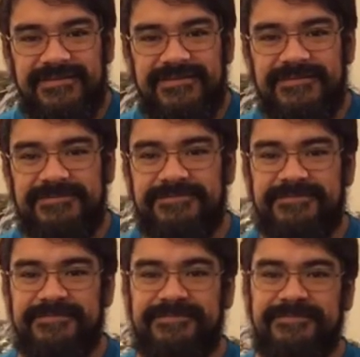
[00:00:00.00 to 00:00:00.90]

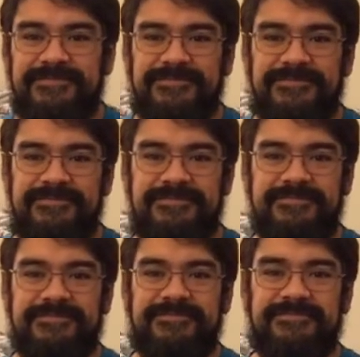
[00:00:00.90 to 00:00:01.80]

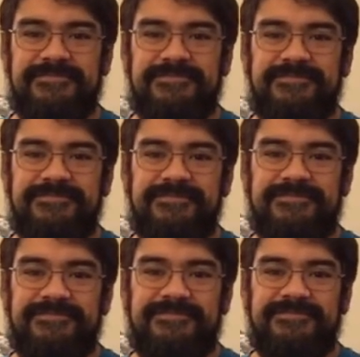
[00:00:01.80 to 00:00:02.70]

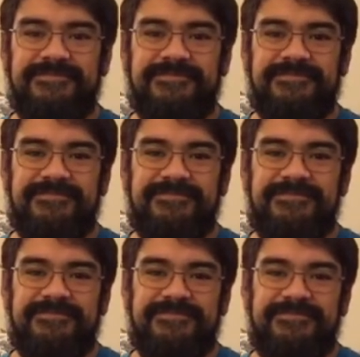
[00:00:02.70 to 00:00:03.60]

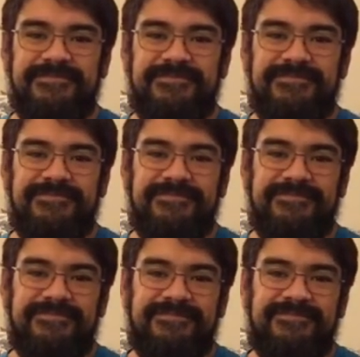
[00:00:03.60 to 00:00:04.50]

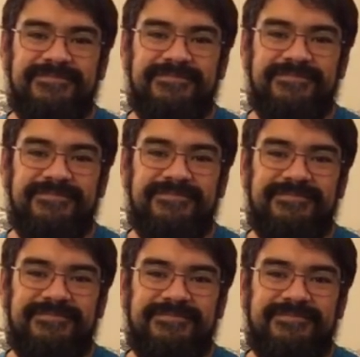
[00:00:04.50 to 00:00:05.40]

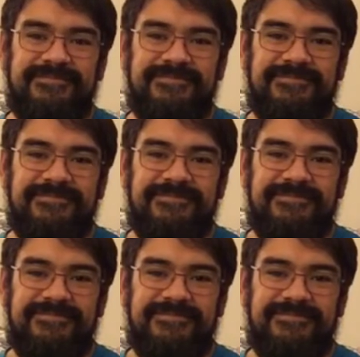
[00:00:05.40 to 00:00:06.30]

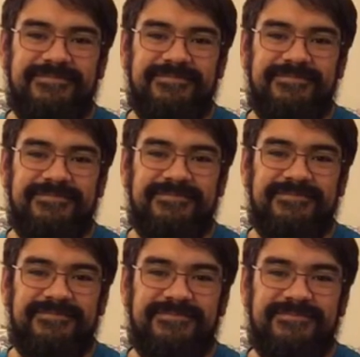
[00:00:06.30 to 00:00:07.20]

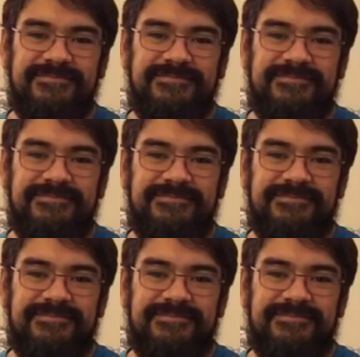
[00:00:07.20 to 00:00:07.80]
(not speaking)